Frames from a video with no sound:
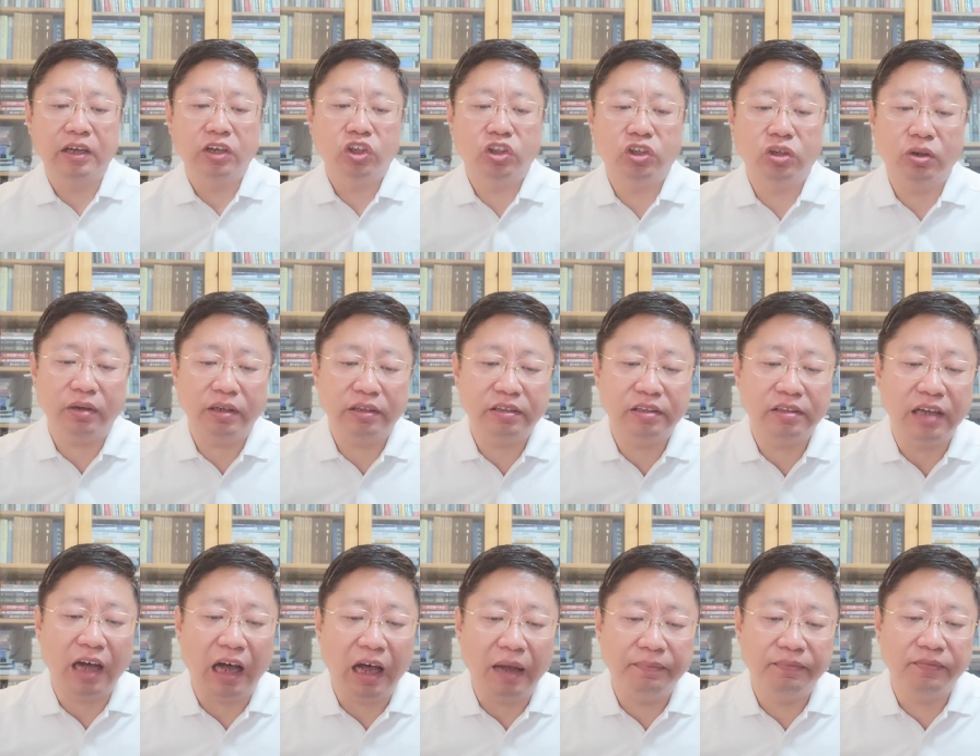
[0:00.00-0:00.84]
So it's
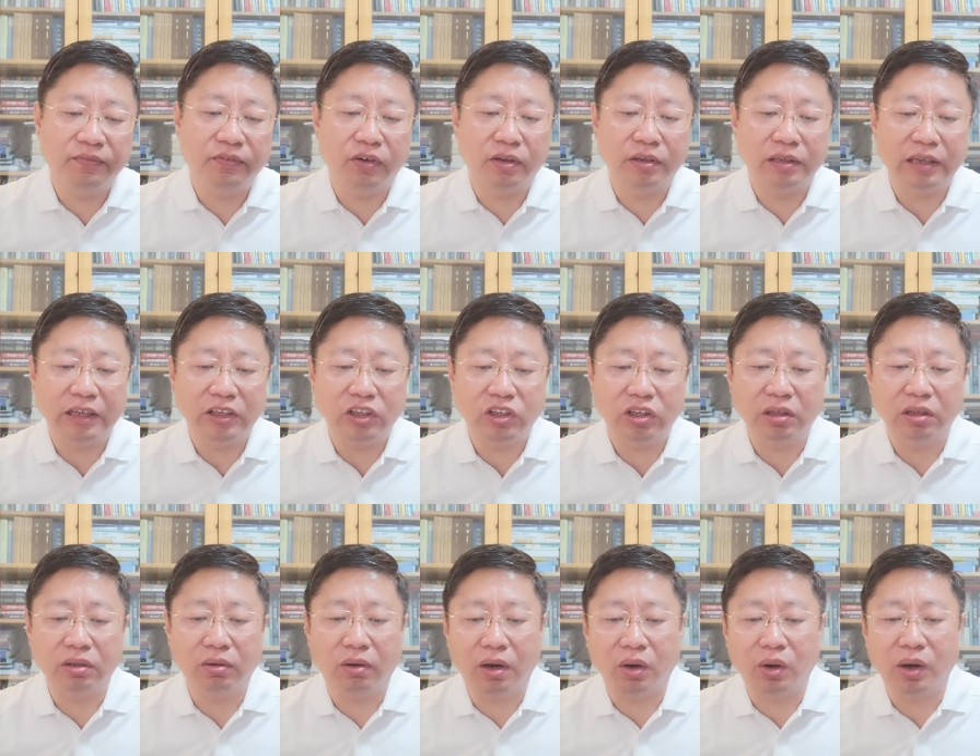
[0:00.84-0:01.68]
time for
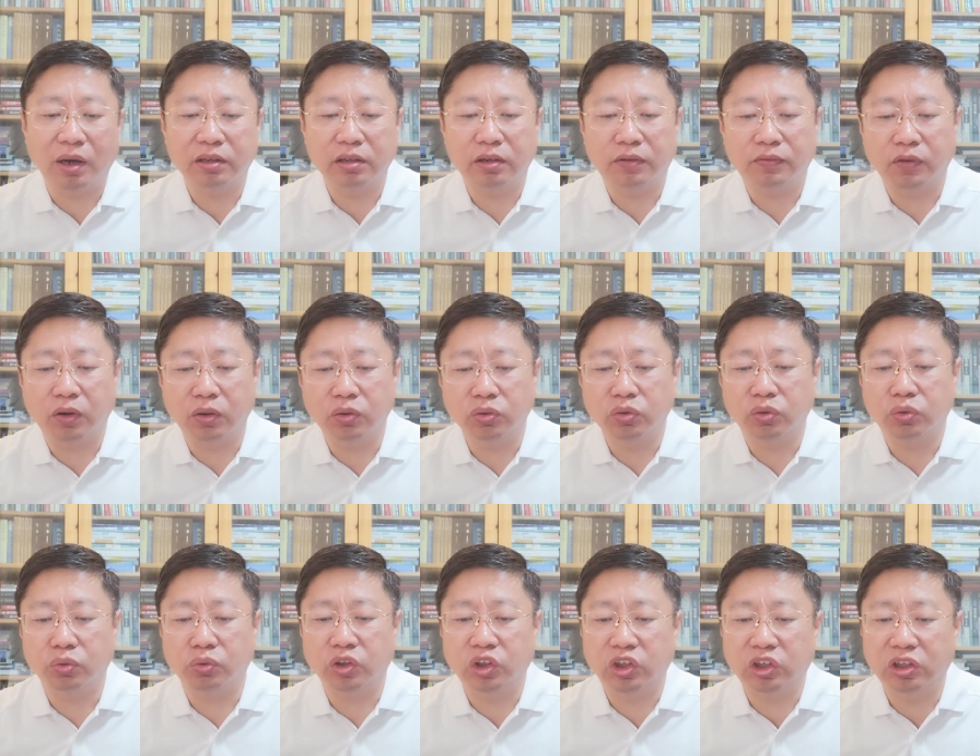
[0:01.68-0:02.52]
nations around the world
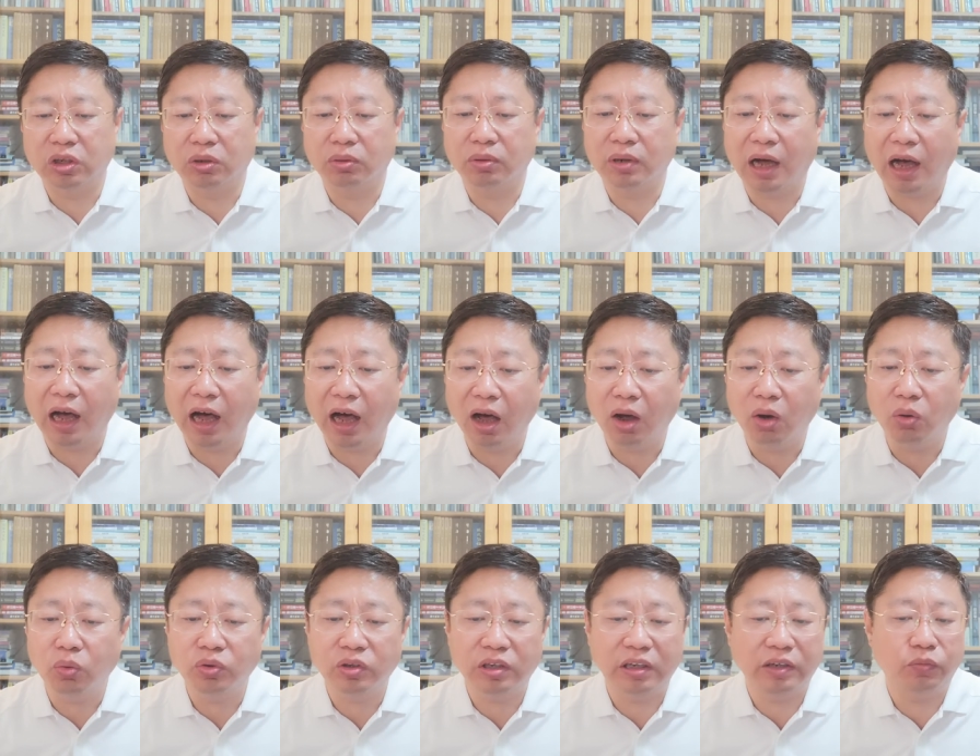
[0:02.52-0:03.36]
to show
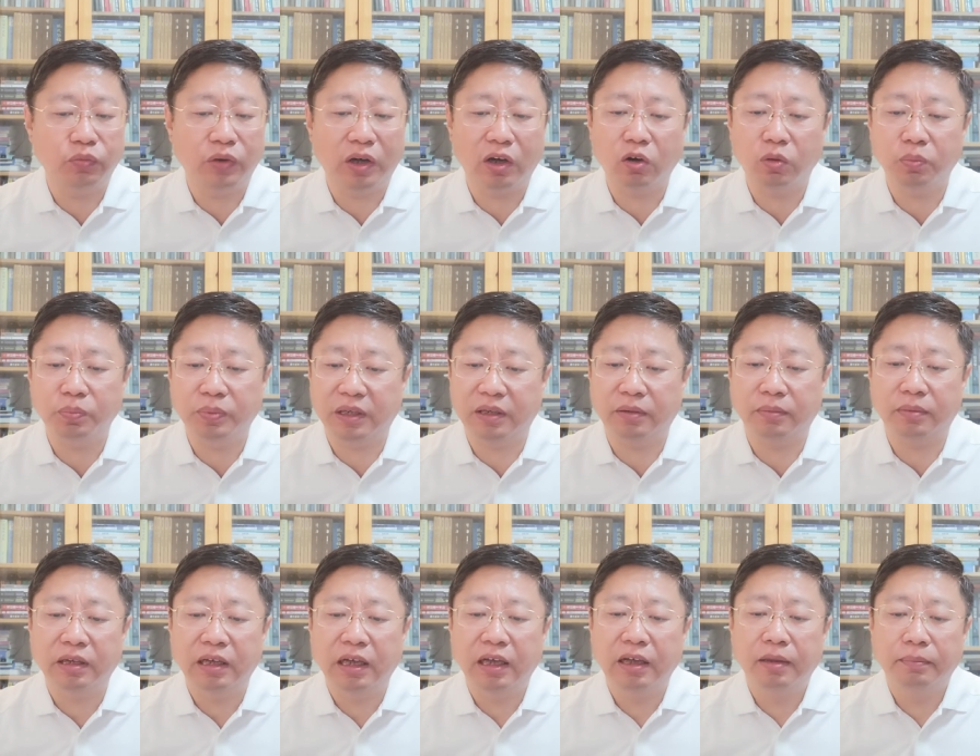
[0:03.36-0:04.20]
how they will be